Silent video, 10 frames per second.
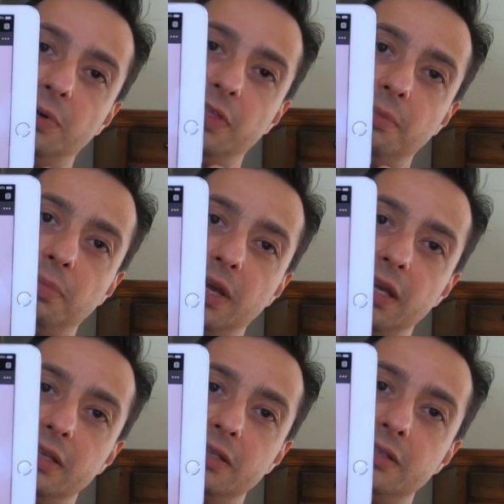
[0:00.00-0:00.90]
with the
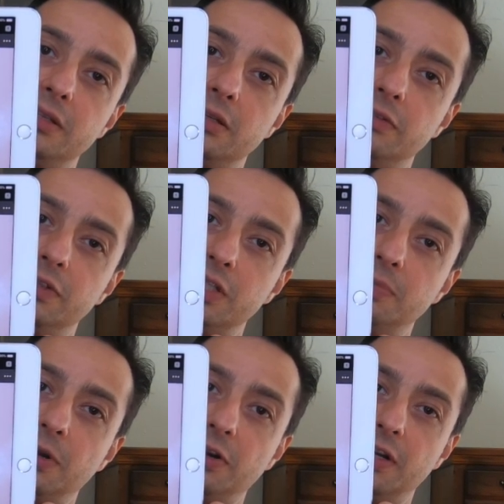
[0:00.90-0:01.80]
base of the
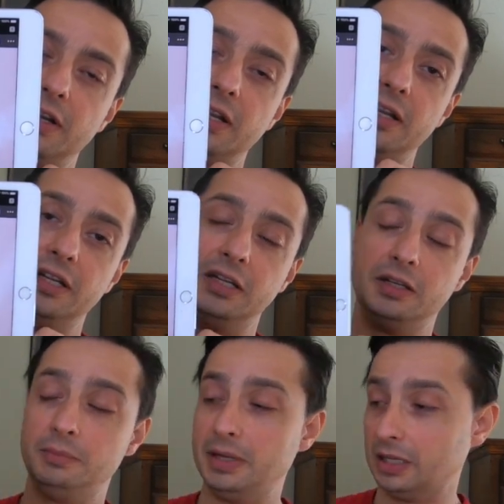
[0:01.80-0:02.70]
spirit, and then in
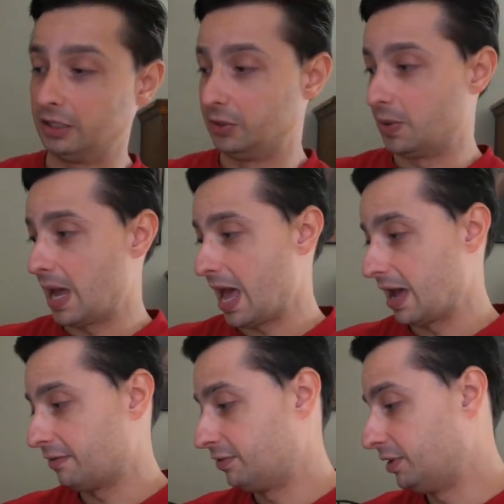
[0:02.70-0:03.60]
the middle you
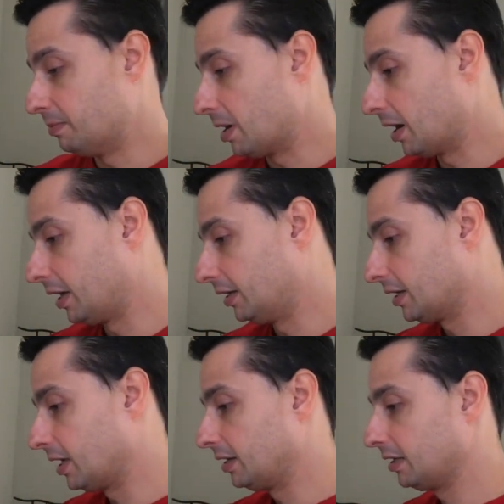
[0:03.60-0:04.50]
have the mind,
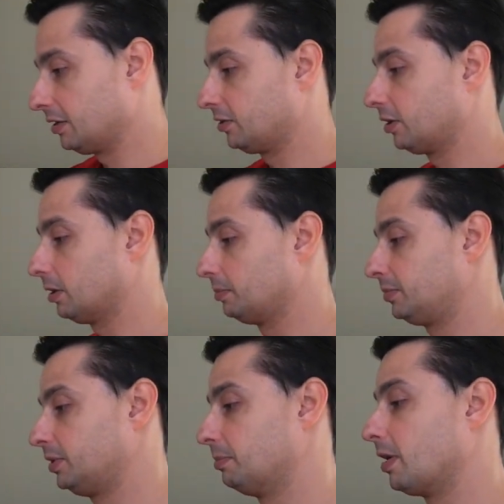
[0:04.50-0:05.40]
and at the top
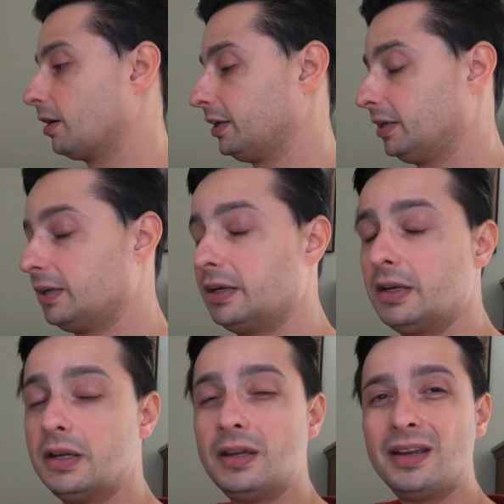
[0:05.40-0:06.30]
the body.
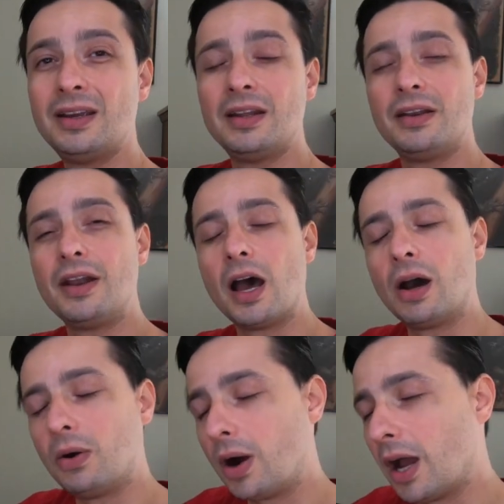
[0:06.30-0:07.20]

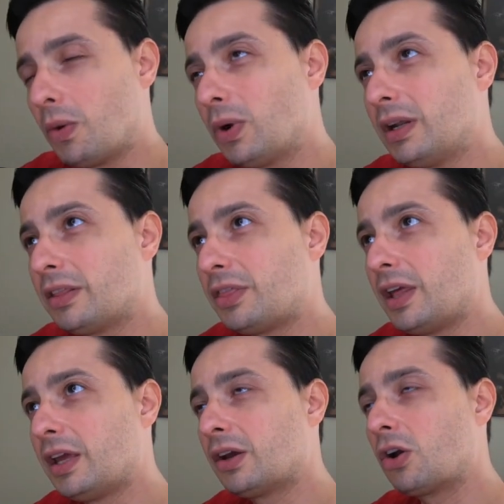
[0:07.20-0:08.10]
Now I want to
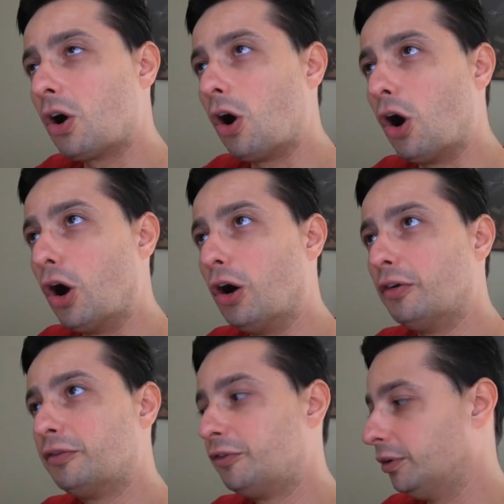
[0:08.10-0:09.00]
think
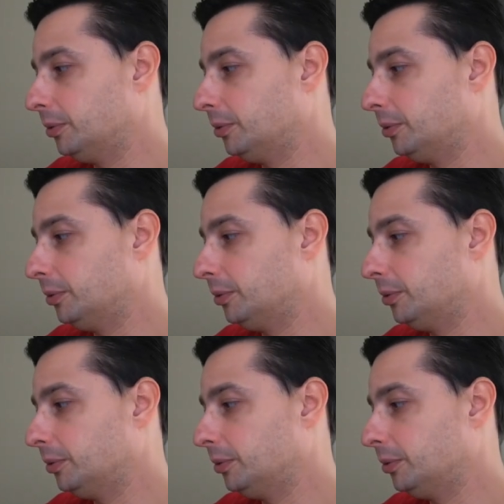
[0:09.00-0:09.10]
of